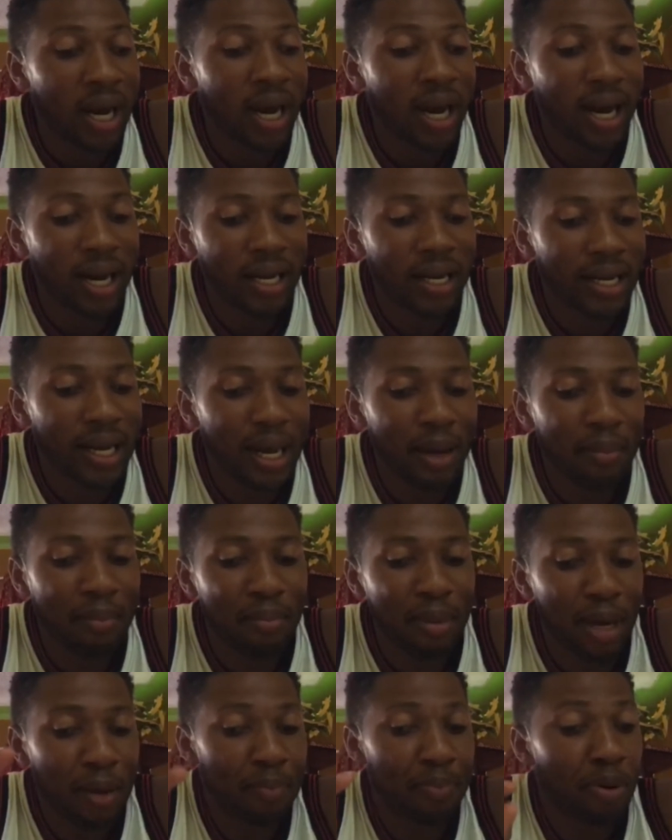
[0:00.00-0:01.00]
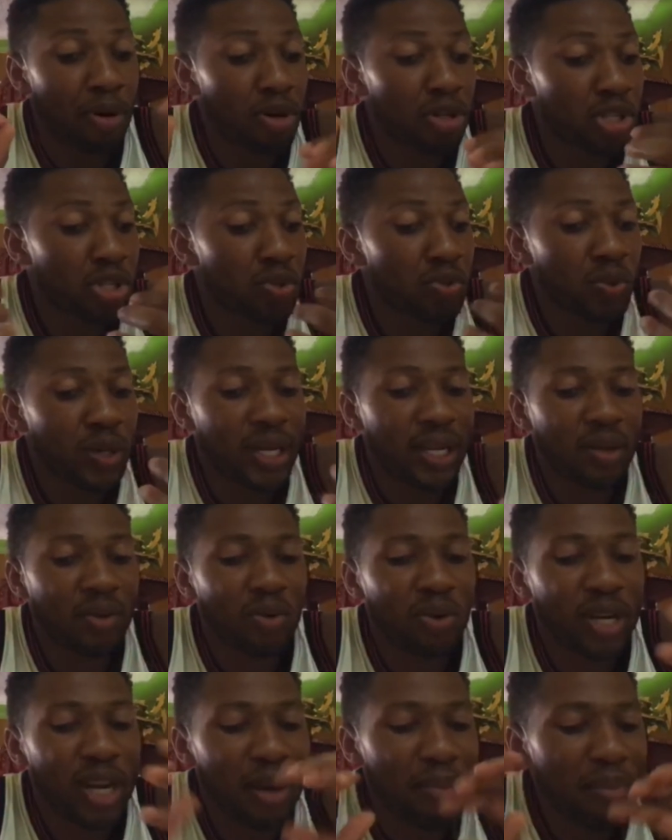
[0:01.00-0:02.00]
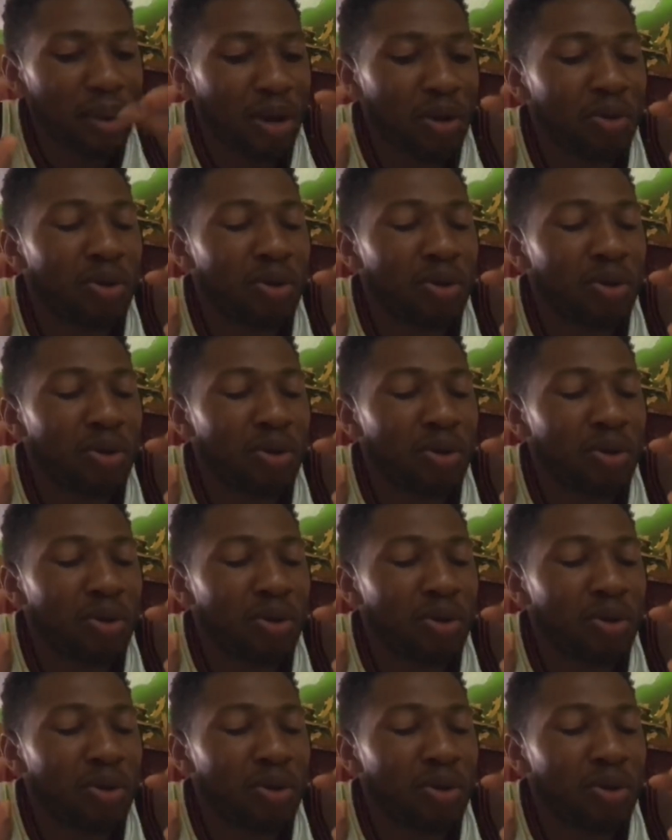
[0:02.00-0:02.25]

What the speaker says: And them make person with them make